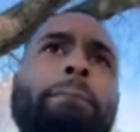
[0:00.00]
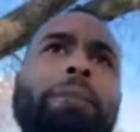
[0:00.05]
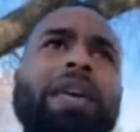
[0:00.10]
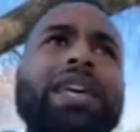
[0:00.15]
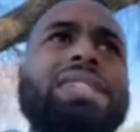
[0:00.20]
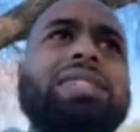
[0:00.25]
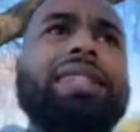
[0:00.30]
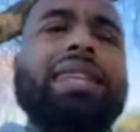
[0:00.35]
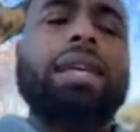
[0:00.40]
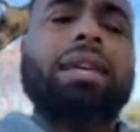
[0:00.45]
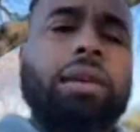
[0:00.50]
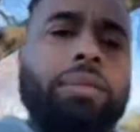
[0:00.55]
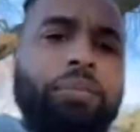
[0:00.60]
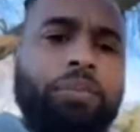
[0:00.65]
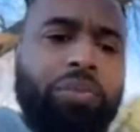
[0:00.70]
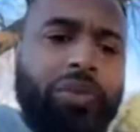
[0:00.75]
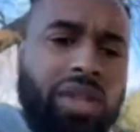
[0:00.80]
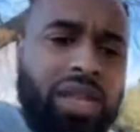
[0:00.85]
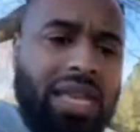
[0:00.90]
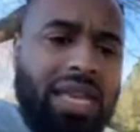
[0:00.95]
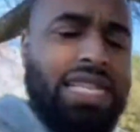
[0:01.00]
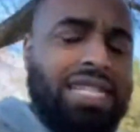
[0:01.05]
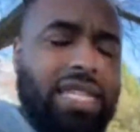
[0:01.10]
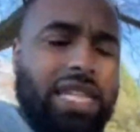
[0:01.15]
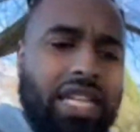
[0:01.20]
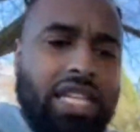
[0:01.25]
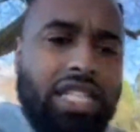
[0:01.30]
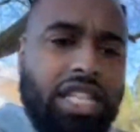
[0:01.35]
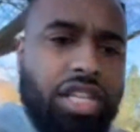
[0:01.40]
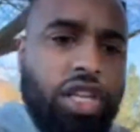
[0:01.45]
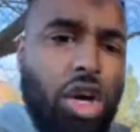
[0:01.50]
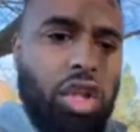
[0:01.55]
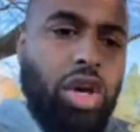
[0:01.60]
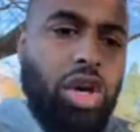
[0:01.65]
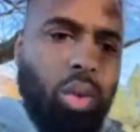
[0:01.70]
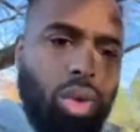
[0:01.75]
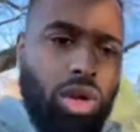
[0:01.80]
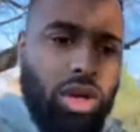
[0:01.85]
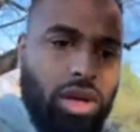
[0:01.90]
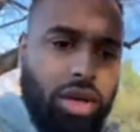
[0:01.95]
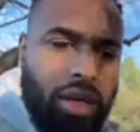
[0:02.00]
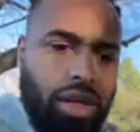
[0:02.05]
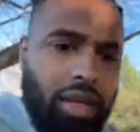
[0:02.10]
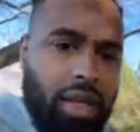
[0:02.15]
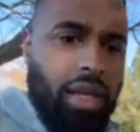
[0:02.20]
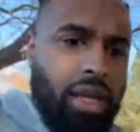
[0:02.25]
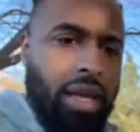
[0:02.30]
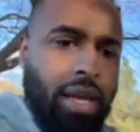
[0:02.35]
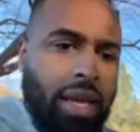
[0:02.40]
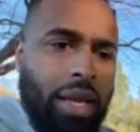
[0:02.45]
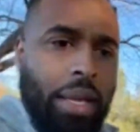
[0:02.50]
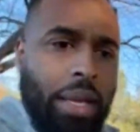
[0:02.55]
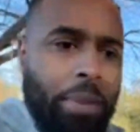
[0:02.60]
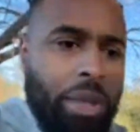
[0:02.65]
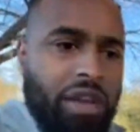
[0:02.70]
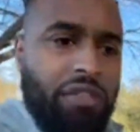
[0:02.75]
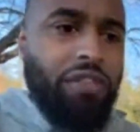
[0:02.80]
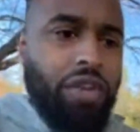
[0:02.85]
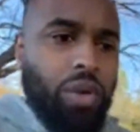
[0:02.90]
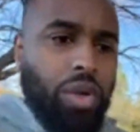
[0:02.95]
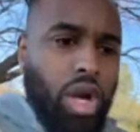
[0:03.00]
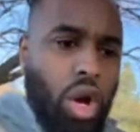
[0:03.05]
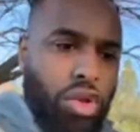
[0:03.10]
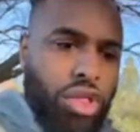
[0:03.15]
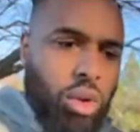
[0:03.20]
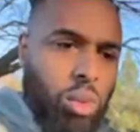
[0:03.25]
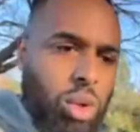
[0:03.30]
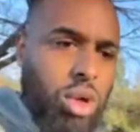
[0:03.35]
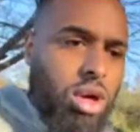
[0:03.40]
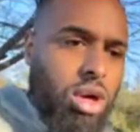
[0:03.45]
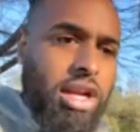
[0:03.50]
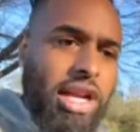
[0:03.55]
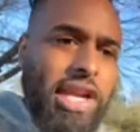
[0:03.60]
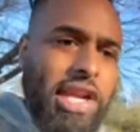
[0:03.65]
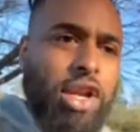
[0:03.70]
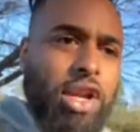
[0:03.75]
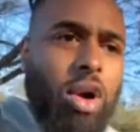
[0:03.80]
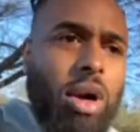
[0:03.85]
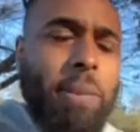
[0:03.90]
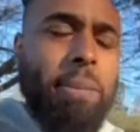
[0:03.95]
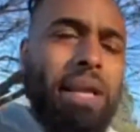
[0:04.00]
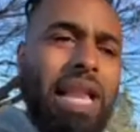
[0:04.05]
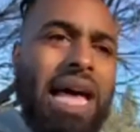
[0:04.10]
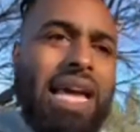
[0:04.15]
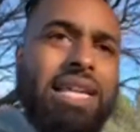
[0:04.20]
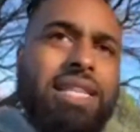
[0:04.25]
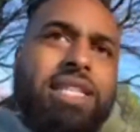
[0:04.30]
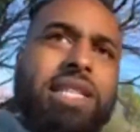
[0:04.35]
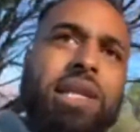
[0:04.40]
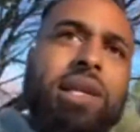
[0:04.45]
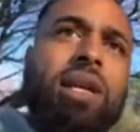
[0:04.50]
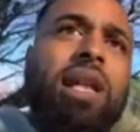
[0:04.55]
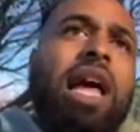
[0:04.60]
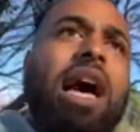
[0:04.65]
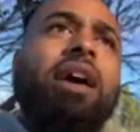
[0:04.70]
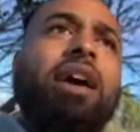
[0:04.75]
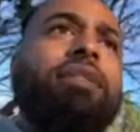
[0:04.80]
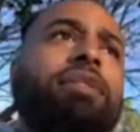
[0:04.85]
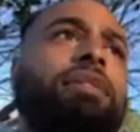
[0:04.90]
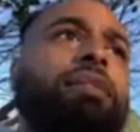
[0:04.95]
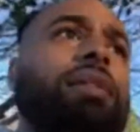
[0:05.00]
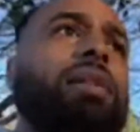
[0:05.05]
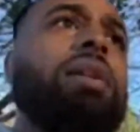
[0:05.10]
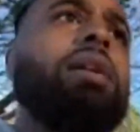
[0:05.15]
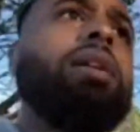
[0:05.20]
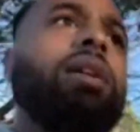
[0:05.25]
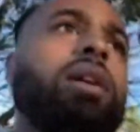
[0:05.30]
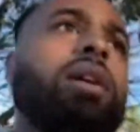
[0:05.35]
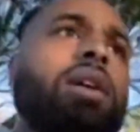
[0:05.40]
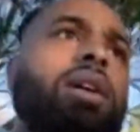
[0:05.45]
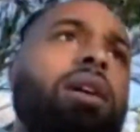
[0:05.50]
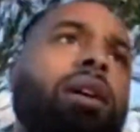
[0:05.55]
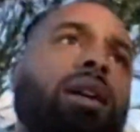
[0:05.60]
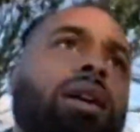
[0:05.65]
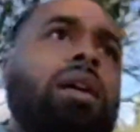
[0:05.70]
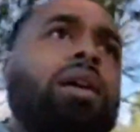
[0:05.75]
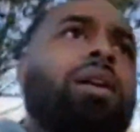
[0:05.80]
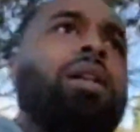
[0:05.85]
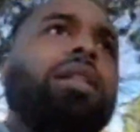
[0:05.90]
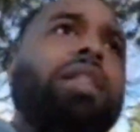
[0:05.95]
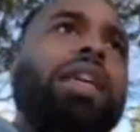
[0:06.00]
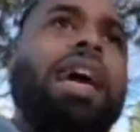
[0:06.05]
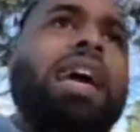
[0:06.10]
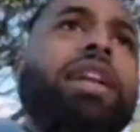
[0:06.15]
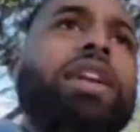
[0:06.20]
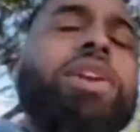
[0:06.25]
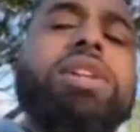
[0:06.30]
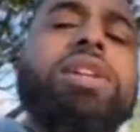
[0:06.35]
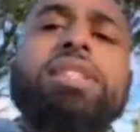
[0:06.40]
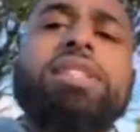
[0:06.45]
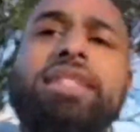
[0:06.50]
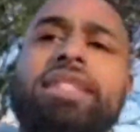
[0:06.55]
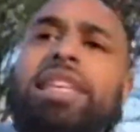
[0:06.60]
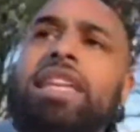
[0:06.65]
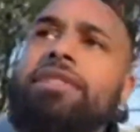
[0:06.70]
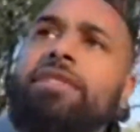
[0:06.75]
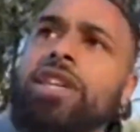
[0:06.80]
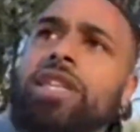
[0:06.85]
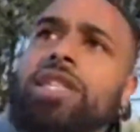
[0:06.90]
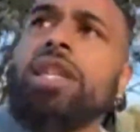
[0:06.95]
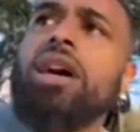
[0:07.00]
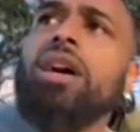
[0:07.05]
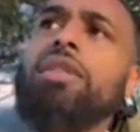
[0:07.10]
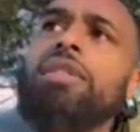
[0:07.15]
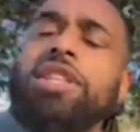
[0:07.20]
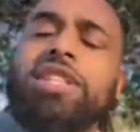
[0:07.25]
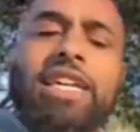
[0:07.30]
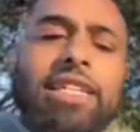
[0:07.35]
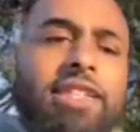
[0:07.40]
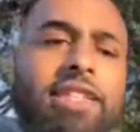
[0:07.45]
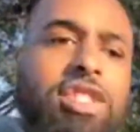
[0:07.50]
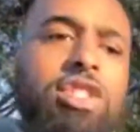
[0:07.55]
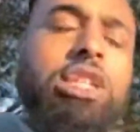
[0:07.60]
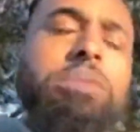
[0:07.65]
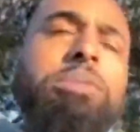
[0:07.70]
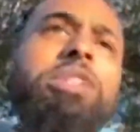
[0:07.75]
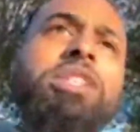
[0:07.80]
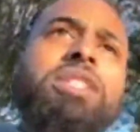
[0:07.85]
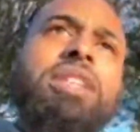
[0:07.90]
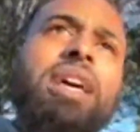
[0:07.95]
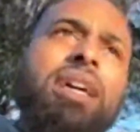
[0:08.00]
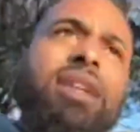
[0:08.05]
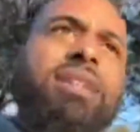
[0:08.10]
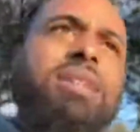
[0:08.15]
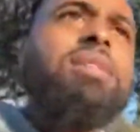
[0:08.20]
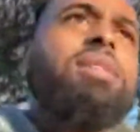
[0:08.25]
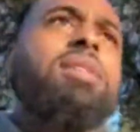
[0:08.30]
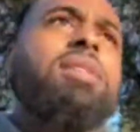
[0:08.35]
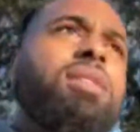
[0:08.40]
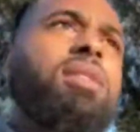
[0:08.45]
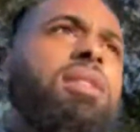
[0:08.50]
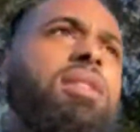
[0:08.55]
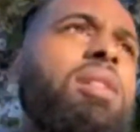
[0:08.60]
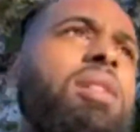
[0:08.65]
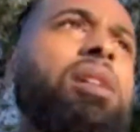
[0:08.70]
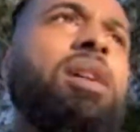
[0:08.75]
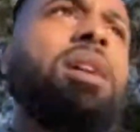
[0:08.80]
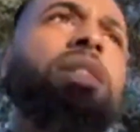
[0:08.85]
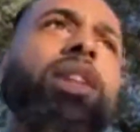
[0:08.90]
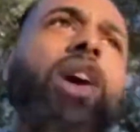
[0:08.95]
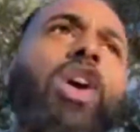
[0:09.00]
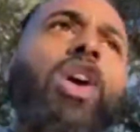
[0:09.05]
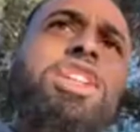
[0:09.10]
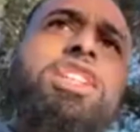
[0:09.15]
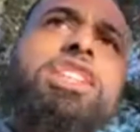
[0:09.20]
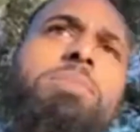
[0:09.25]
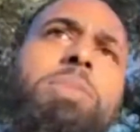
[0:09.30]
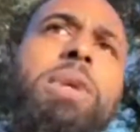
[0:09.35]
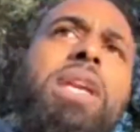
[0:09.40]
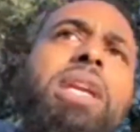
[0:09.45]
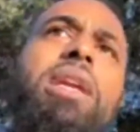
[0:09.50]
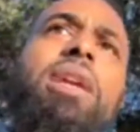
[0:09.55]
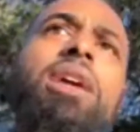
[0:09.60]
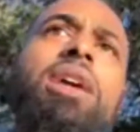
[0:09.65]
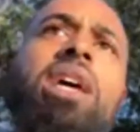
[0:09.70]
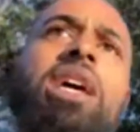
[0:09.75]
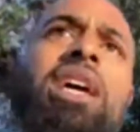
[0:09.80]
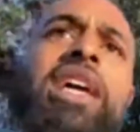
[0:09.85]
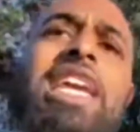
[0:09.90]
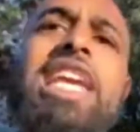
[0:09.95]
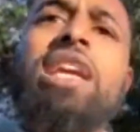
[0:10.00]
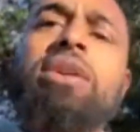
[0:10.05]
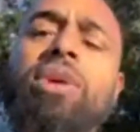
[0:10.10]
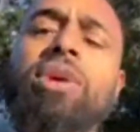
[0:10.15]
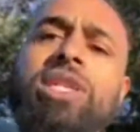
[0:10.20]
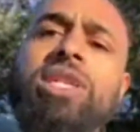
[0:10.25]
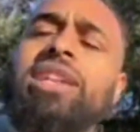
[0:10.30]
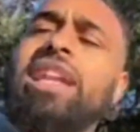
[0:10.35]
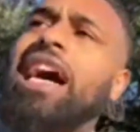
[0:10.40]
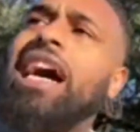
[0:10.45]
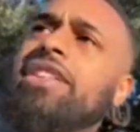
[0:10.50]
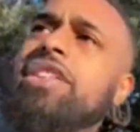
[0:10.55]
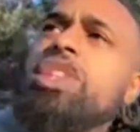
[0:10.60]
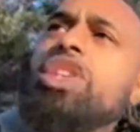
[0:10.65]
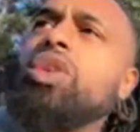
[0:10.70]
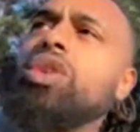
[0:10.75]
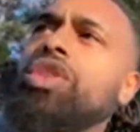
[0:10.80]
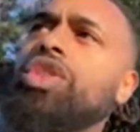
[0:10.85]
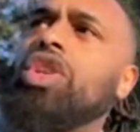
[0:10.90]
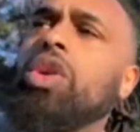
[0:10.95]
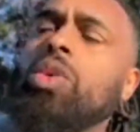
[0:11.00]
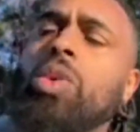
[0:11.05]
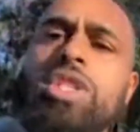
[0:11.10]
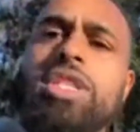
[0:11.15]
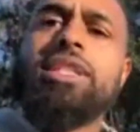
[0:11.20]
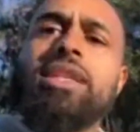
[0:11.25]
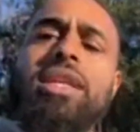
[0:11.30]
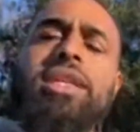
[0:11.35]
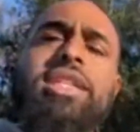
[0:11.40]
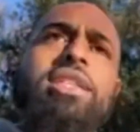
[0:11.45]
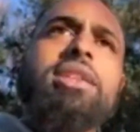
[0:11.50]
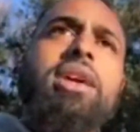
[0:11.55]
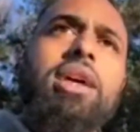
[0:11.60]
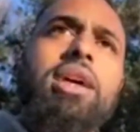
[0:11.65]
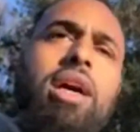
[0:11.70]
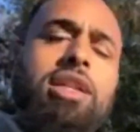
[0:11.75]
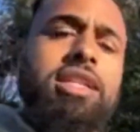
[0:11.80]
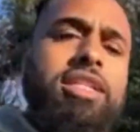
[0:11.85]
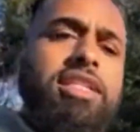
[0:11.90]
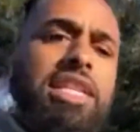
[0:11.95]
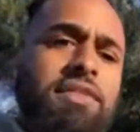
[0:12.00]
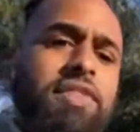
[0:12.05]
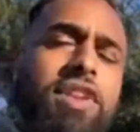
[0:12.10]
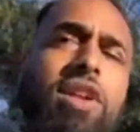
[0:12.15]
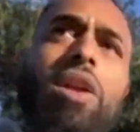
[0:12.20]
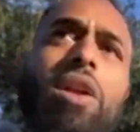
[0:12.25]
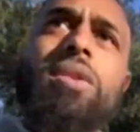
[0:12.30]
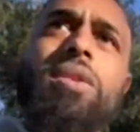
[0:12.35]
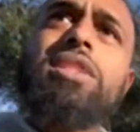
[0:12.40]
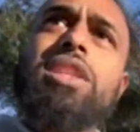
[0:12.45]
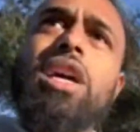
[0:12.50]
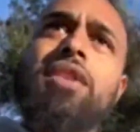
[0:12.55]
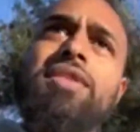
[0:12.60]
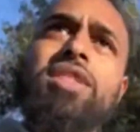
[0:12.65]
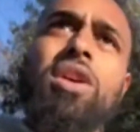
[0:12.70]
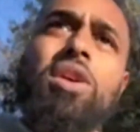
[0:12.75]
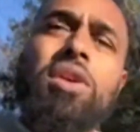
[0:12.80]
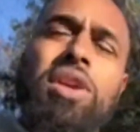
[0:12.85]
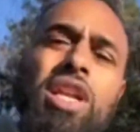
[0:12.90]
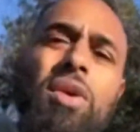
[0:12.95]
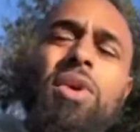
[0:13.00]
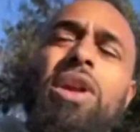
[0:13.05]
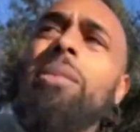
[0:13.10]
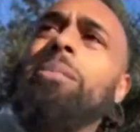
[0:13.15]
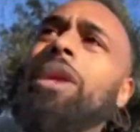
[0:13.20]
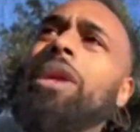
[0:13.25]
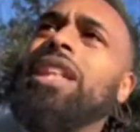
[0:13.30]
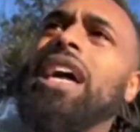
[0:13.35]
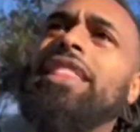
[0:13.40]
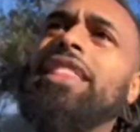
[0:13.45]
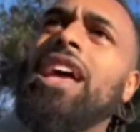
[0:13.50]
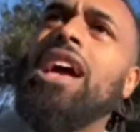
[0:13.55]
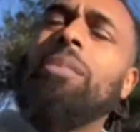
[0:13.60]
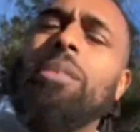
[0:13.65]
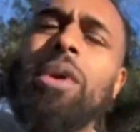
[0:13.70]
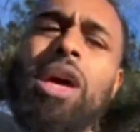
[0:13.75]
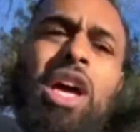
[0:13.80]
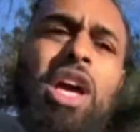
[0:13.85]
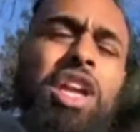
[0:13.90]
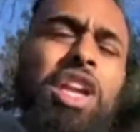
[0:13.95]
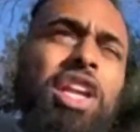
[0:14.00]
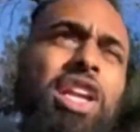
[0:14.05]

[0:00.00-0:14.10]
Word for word: And see, it's good to know the word, but if you know the word and you don't apply it to your life, then you just deceive yourself, just like the scripture says. Don't just be hearers and not do, doers uh, uh deceiving your own self. So you don't want to be like them.